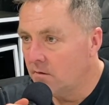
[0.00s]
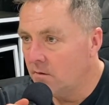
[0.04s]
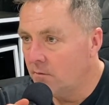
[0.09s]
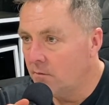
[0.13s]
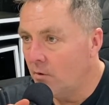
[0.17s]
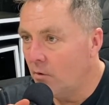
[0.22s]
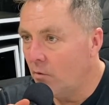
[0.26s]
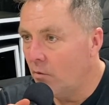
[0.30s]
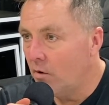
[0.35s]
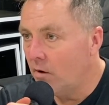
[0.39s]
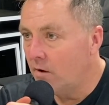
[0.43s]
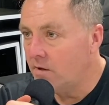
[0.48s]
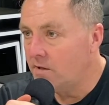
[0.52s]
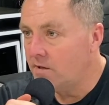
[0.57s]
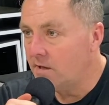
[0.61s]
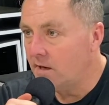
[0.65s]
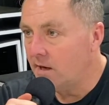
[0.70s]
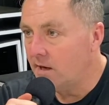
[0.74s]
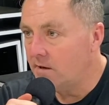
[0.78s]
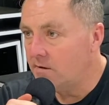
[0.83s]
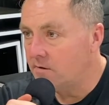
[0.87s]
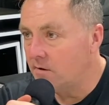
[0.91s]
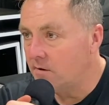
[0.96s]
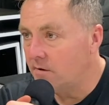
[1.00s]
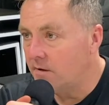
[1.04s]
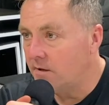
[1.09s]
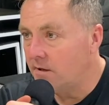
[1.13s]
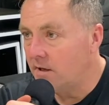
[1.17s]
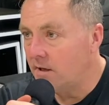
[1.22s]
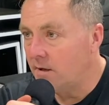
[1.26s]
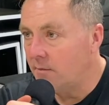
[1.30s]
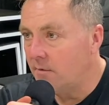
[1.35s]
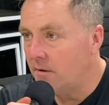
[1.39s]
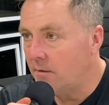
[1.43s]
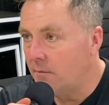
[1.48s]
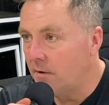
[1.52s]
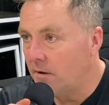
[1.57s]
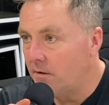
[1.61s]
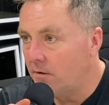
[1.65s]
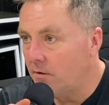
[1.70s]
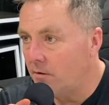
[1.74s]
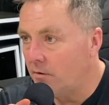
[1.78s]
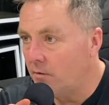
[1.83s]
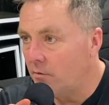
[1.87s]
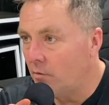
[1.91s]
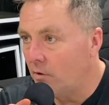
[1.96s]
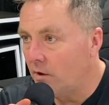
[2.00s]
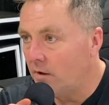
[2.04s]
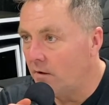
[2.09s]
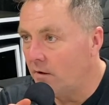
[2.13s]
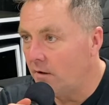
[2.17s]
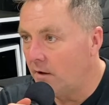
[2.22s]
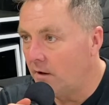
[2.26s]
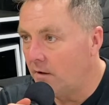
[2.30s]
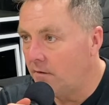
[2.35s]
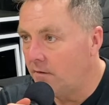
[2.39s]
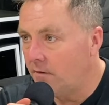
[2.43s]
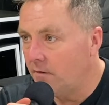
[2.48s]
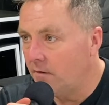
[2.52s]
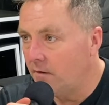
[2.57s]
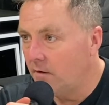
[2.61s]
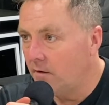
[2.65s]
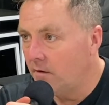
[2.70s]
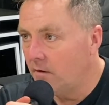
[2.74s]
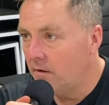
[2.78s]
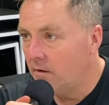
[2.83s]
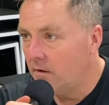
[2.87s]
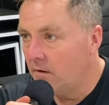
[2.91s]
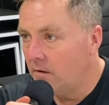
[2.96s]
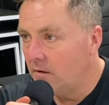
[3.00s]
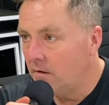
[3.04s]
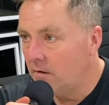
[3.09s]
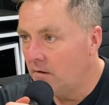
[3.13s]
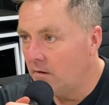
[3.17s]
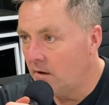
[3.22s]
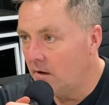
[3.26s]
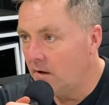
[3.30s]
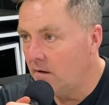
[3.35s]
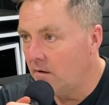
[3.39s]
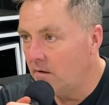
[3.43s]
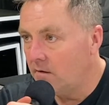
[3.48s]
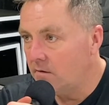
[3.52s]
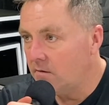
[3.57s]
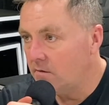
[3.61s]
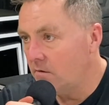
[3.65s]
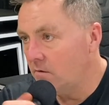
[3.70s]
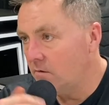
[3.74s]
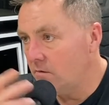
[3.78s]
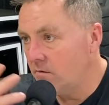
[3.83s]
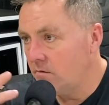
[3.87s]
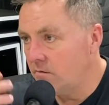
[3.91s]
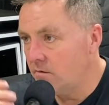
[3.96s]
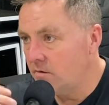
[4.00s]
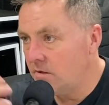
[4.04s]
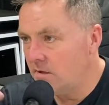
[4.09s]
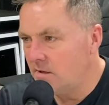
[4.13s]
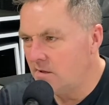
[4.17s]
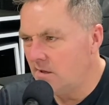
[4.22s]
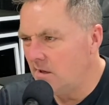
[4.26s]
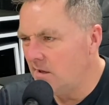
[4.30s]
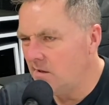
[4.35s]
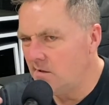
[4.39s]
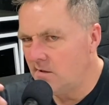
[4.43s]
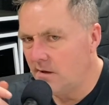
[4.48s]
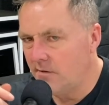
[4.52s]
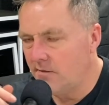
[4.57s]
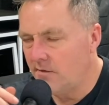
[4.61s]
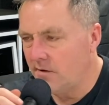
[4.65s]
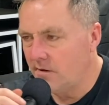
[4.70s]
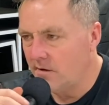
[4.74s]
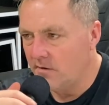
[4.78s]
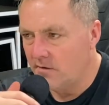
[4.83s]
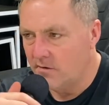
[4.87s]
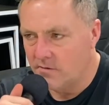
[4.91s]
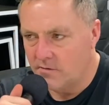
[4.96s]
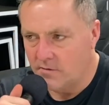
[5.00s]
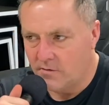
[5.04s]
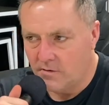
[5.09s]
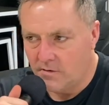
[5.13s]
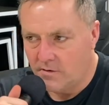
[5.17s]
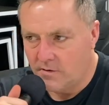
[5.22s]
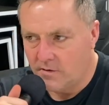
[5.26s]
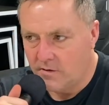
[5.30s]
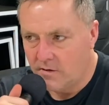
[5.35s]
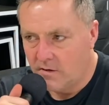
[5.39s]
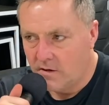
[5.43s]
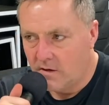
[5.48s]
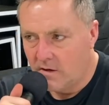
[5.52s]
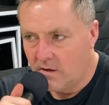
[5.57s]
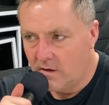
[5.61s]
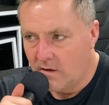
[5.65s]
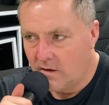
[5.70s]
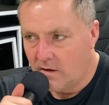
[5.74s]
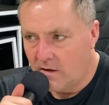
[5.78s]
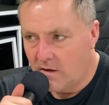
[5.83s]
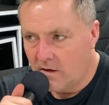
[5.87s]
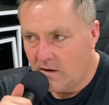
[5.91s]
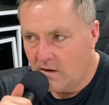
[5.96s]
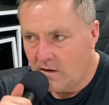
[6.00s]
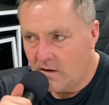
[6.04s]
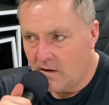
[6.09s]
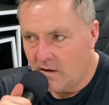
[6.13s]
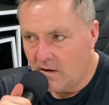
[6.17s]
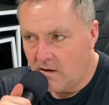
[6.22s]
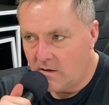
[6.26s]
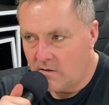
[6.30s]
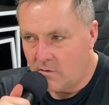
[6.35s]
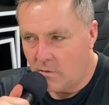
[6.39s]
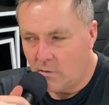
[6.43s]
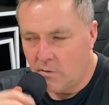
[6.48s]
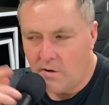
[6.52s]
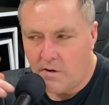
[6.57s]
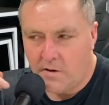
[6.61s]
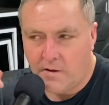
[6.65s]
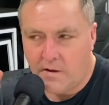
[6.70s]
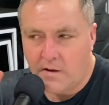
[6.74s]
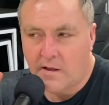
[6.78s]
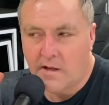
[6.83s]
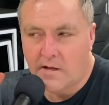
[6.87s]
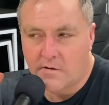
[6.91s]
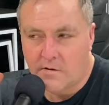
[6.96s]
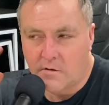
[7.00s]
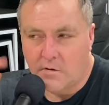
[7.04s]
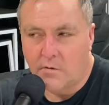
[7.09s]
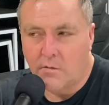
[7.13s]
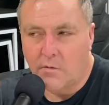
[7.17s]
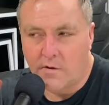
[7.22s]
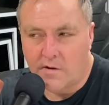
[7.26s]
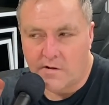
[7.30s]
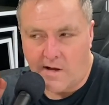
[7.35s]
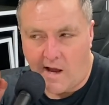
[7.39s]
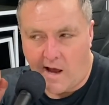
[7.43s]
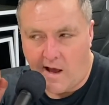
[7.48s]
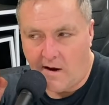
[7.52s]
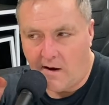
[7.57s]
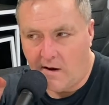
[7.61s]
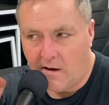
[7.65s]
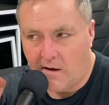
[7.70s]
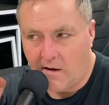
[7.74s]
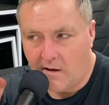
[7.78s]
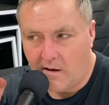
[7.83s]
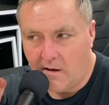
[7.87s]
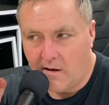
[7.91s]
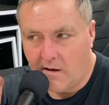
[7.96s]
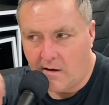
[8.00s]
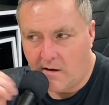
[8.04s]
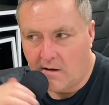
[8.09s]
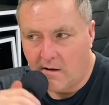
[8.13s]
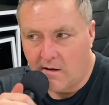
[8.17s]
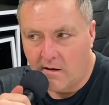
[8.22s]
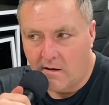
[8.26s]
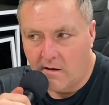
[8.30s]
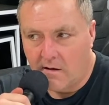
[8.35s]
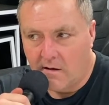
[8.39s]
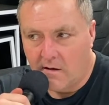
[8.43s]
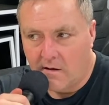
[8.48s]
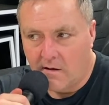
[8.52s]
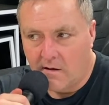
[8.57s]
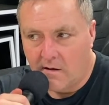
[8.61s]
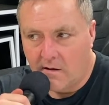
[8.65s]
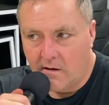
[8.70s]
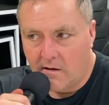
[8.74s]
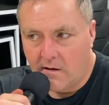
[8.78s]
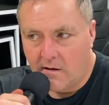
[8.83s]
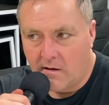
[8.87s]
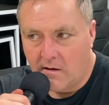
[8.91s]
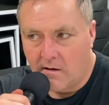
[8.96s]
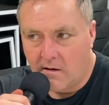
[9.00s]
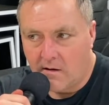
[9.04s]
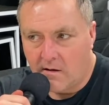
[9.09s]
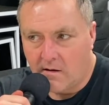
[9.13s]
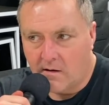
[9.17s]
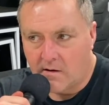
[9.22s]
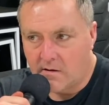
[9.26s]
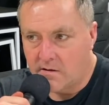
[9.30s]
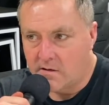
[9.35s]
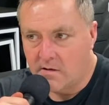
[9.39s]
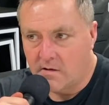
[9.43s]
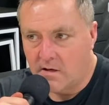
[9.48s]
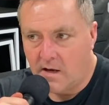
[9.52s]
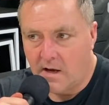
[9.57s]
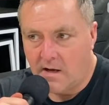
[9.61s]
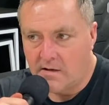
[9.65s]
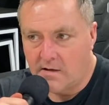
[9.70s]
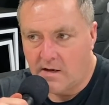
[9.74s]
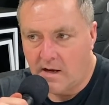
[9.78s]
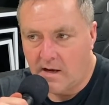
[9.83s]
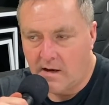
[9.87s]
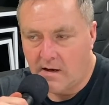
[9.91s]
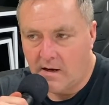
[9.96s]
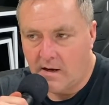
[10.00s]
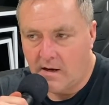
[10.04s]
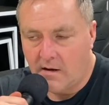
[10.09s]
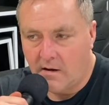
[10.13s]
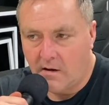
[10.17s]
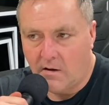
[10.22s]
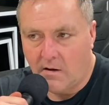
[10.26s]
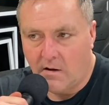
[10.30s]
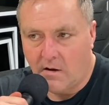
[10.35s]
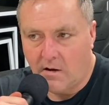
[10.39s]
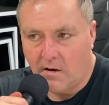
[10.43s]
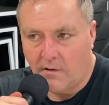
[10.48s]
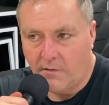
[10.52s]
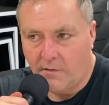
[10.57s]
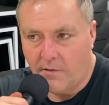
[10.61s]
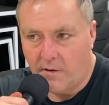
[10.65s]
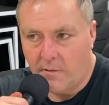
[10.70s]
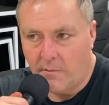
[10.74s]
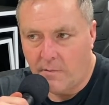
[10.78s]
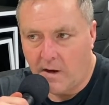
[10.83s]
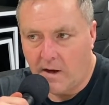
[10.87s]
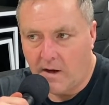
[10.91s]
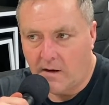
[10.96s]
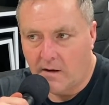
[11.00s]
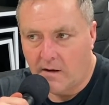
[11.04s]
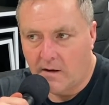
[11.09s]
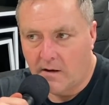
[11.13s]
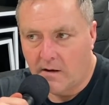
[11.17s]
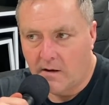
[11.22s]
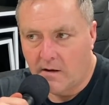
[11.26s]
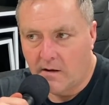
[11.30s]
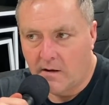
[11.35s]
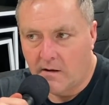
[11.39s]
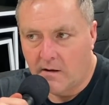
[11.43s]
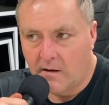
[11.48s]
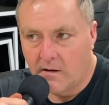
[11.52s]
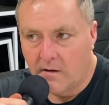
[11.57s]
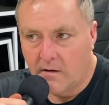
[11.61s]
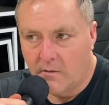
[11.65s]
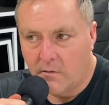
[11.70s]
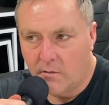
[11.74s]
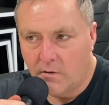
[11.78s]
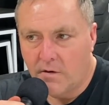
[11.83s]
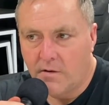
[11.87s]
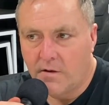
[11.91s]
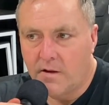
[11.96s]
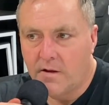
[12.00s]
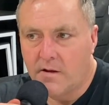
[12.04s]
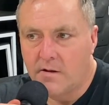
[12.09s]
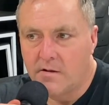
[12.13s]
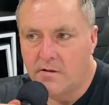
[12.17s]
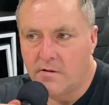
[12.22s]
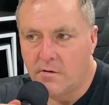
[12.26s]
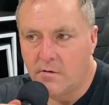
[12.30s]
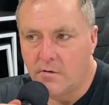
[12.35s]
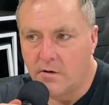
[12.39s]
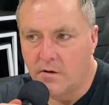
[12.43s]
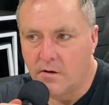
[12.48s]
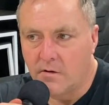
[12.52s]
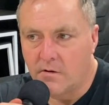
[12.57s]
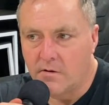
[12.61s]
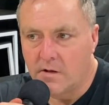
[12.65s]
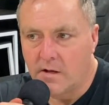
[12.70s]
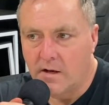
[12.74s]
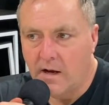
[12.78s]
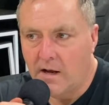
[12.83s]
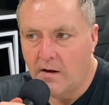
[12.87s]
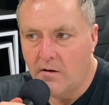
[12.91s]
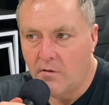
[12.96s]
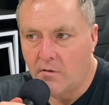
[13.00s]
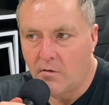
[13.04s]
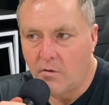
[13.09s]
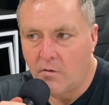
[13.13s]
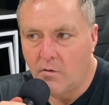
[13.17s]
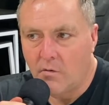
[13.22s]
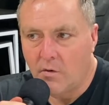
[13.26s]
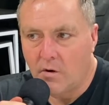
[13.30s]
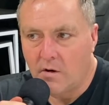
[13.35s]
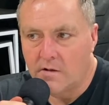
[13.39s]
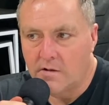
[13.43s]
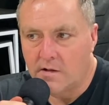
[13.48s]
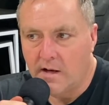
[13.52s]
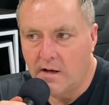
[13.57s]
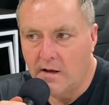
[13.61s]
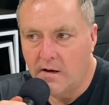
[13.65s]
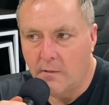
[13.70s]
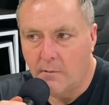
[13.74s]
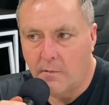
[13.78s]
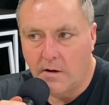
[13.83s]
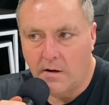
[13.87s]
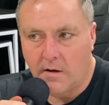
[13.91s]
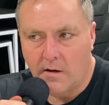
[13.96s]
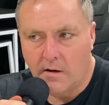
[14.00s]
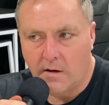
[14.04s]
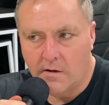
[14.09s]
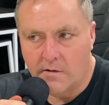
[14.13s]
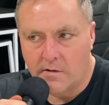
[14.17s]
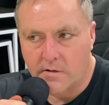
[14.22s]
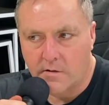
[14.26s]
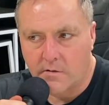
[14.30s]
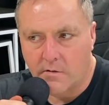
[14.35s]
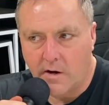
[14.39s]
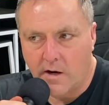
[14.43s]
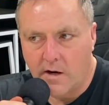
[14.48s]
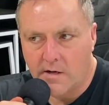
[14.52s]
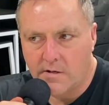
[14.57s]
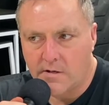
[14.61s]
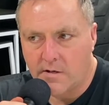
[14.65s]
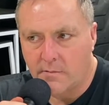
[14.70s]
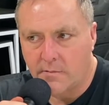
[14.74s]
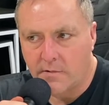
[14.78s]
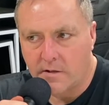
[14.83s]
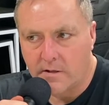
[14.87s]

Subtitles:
about where he stands on the team and am I doing well enough. Okay, so 16, 17 years old. So what do you think that's doing with his head? Because he hadn't had a lot of feedback. What do you think he's doing? He goes, like, I don't know where I stand. Am I going to get scratched?